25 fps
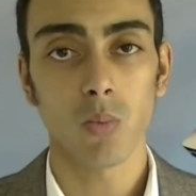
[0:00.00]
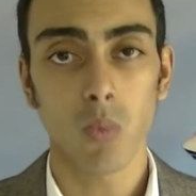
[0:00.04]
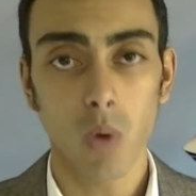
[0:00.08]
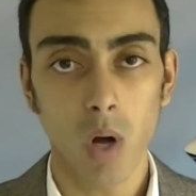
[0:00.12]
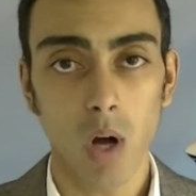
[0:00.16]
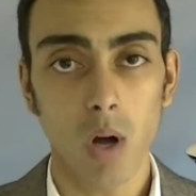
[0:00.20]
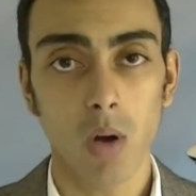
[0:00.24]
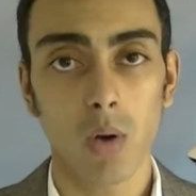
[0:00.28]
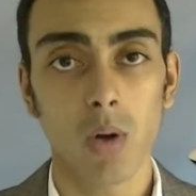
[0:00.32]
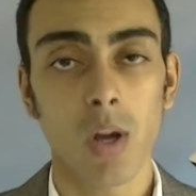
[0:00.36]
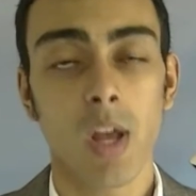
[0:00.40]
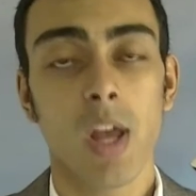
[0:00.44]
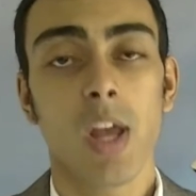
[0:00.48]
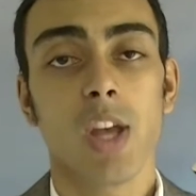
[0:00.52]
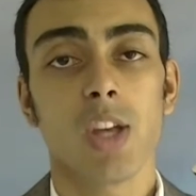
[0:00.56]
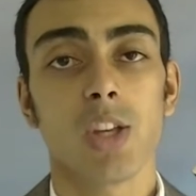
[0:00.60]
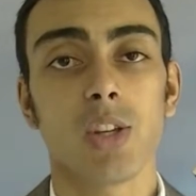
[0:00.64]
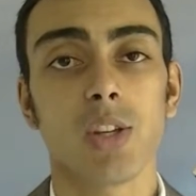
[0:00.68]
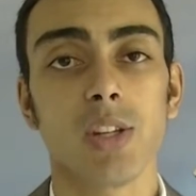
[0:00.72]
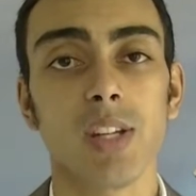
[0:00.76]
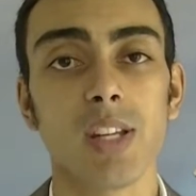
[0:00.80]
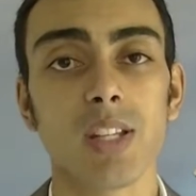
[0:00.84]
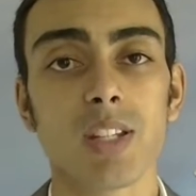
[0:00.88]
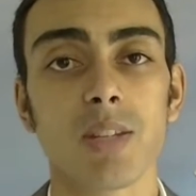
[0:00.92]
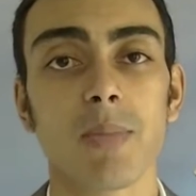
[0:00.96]
Well,
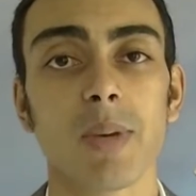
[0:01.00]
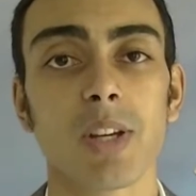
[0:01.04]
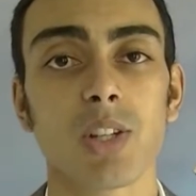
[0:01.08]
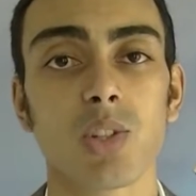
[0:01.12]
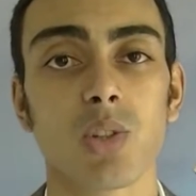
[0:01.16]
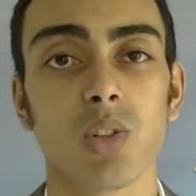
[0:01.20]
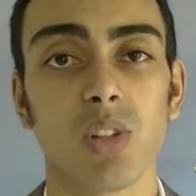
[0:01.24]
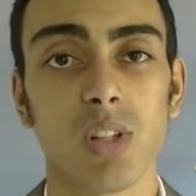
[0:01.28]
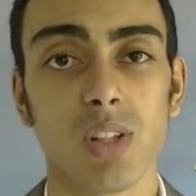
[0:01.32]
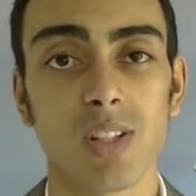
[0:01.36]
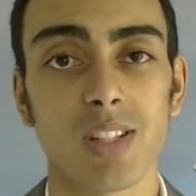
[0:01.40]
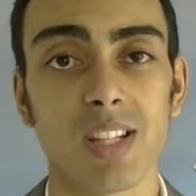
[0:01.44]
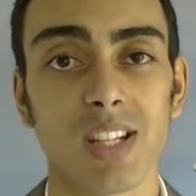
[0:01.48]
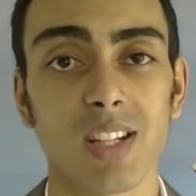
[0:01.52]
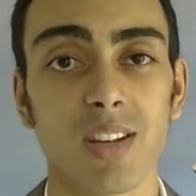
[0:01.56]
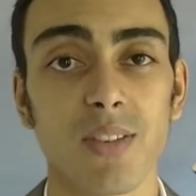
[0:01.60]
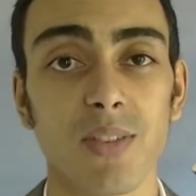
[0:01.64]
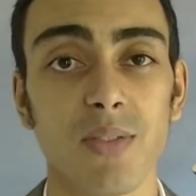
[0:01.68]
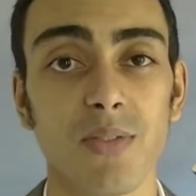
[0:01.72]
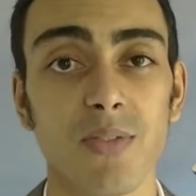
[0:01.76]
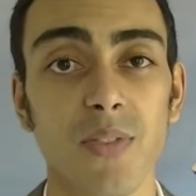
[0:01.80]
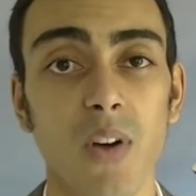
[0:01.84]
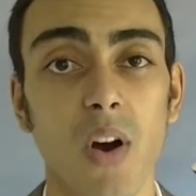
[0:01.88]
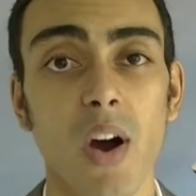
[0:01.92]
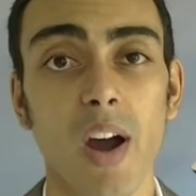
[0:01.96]
you need to make sure that you take
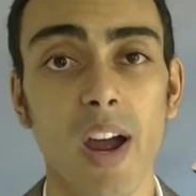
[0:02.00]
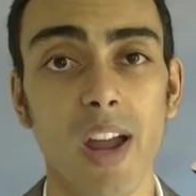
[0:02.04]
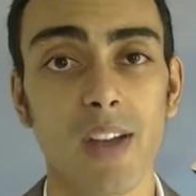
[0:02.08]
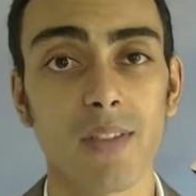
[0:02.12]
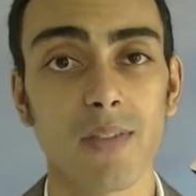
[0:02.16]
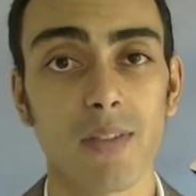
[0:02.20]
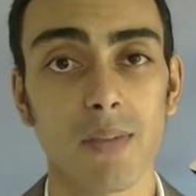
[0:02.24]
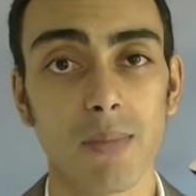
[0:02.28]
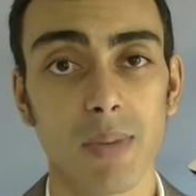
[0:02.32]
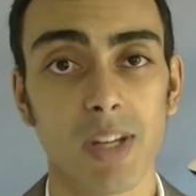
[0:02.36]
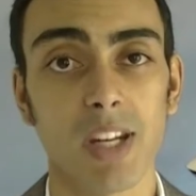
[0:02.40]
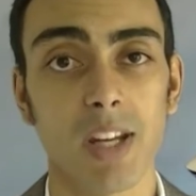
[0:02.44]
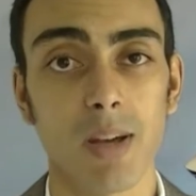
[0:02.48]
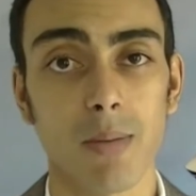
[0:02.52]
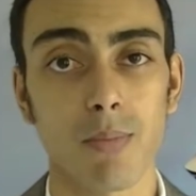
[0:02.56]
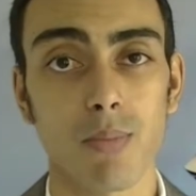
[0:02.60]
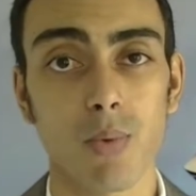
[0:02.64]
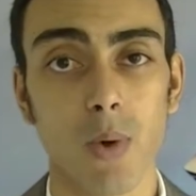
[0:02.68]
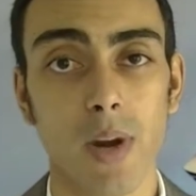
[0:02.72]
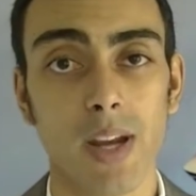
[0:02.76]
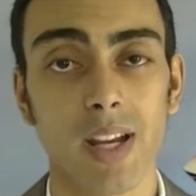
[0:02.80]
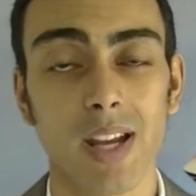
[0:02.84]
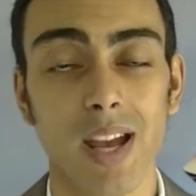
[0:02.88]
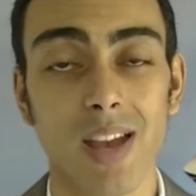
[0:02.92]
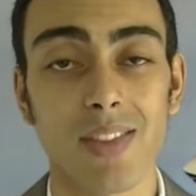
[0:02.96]
a 5-minute
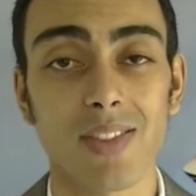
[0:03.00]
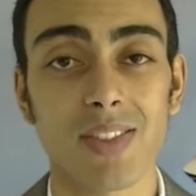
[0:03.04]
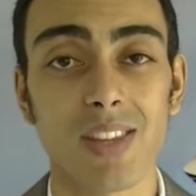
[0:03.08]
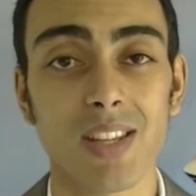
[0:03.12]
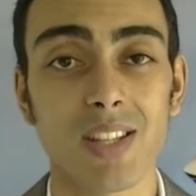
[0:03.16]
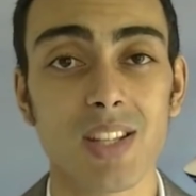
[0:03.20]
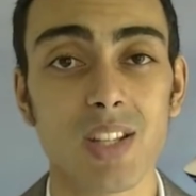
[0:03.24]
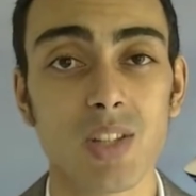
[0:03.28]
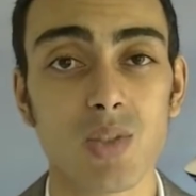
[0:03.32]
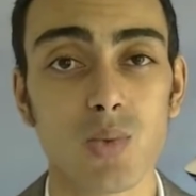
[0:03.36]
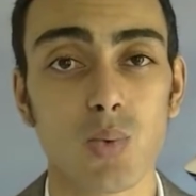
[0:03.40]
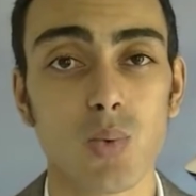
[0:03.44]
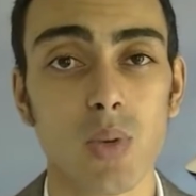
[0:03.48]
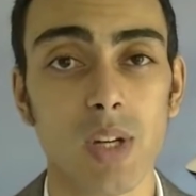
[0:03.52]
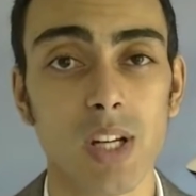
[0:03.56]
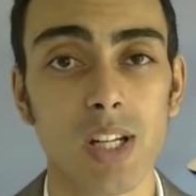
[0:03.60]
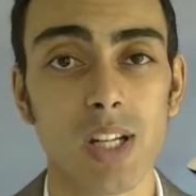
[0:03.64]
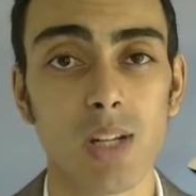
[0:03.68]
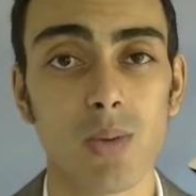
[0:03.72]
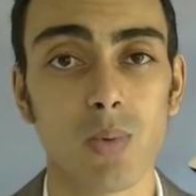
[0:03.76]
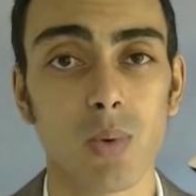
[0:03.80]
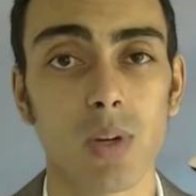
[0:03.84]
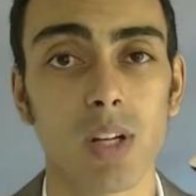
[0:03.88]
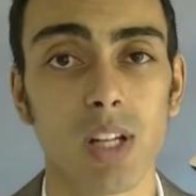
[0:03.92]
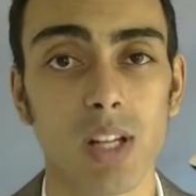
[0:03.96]
break, and this is
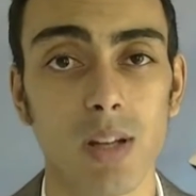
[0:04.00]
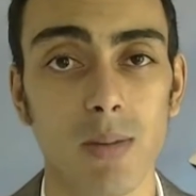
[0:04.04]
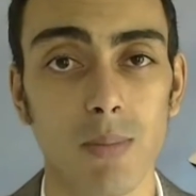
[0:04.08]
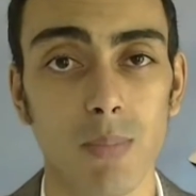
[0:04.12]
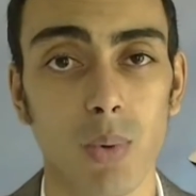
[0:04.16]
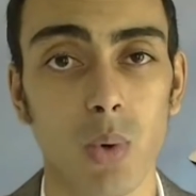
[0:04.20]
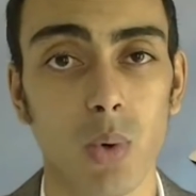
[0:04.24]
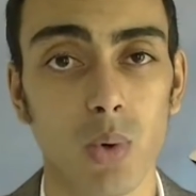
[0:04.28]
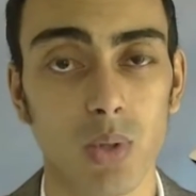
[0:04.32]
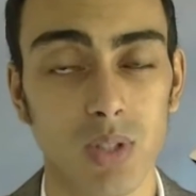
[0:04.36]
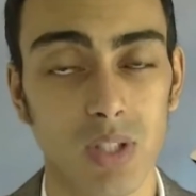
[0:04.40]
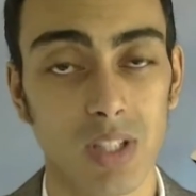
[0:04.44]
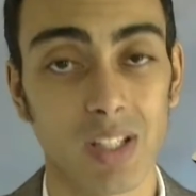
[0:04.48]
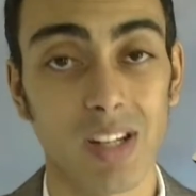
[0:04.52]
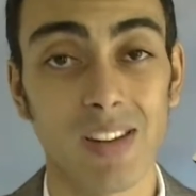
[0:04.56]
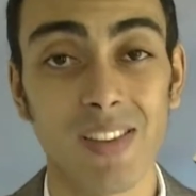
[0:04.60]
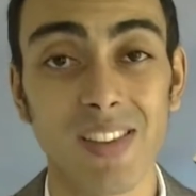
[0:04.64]
really, really important.